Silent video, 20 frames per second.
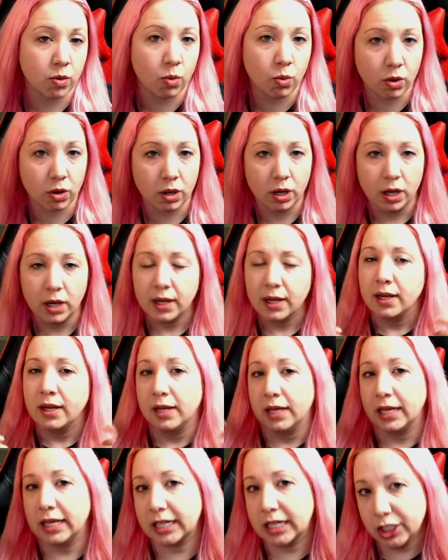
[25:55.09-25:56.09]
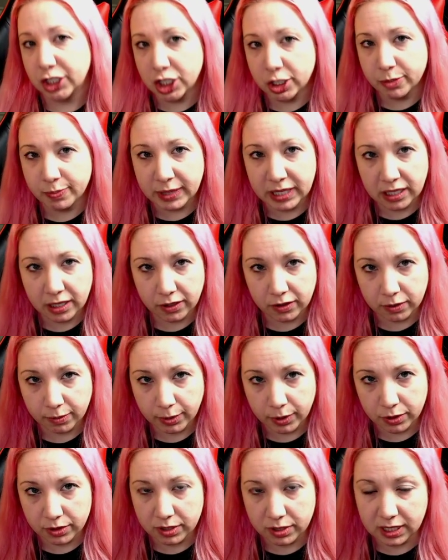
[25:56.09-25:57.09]
Or it could just be another
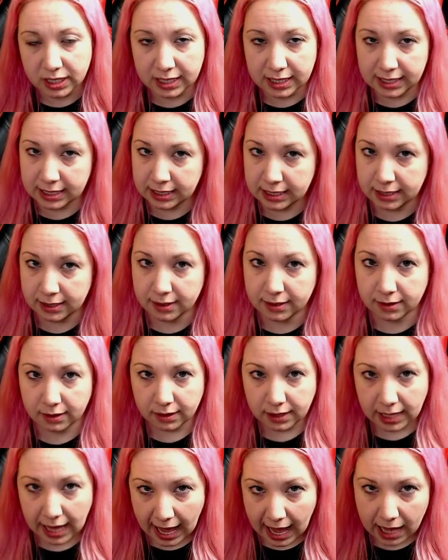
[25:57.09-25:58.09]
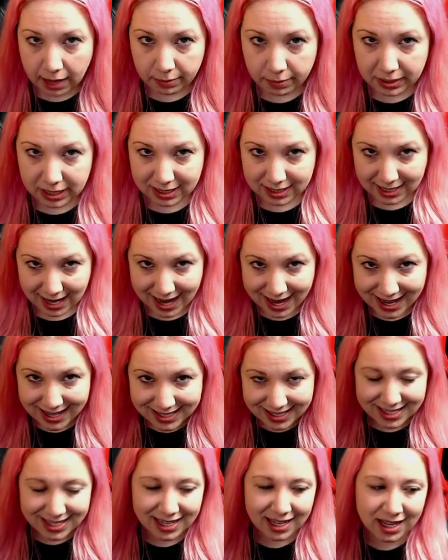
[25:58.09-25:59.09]
person in the lab
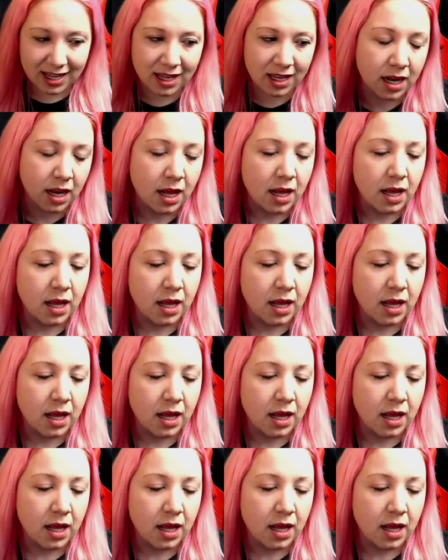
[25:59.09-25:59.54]
testing it.